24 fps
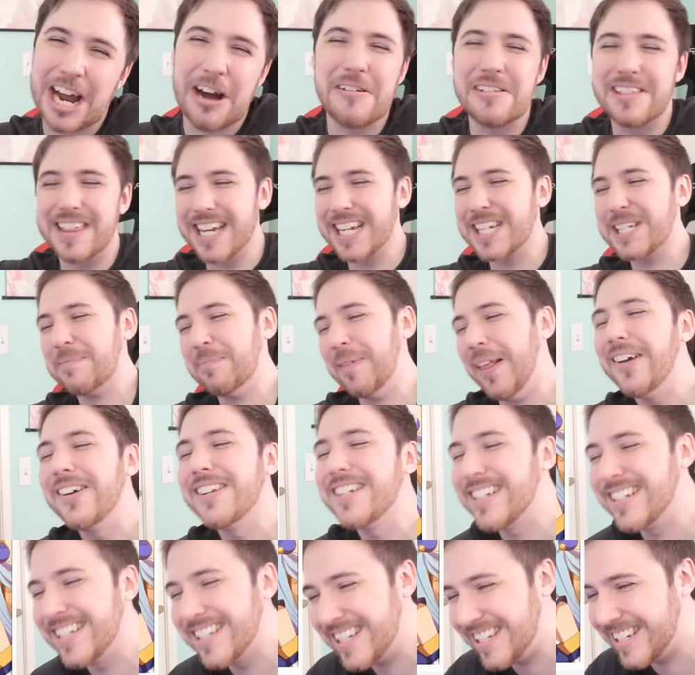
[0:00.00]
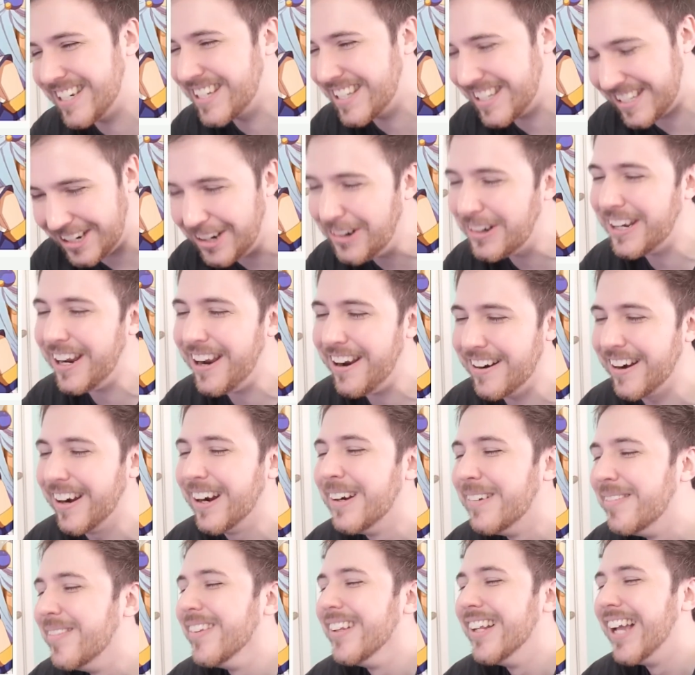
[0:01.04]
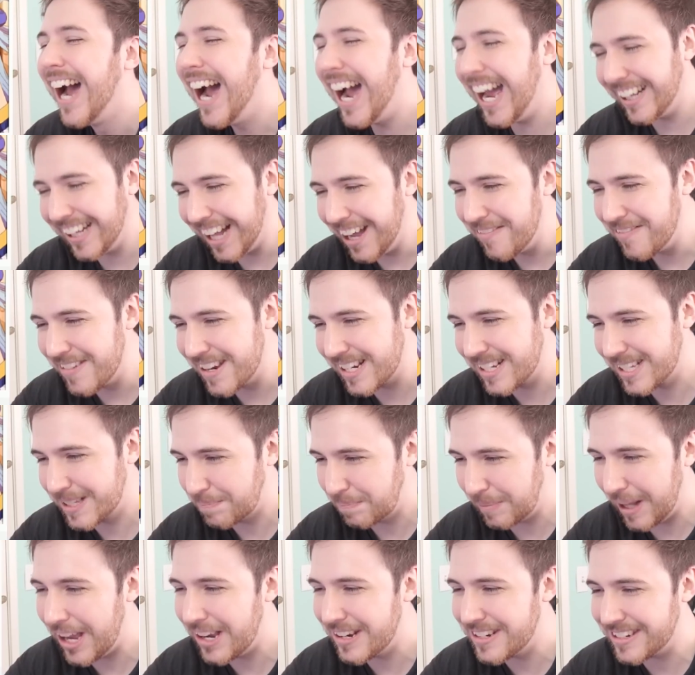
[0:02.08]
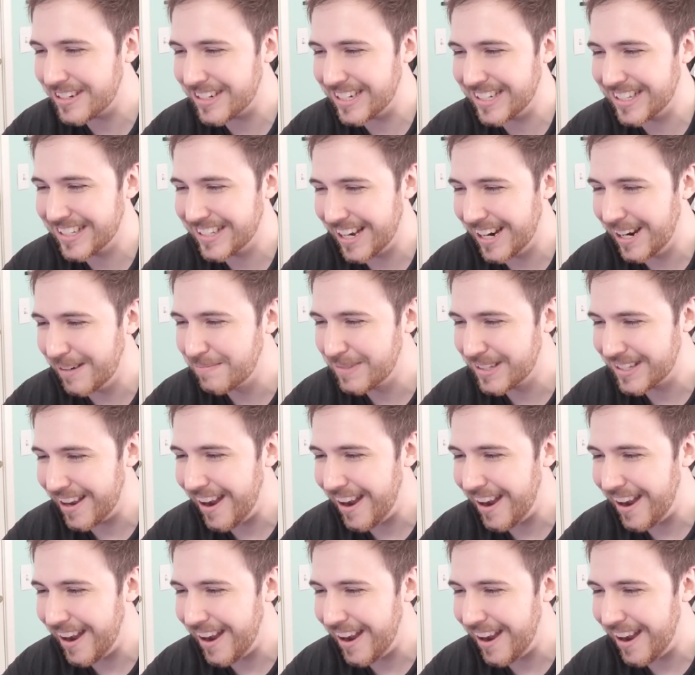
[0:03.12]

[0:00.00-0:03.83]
go with explosions. She's too cute. I love explosions, I'm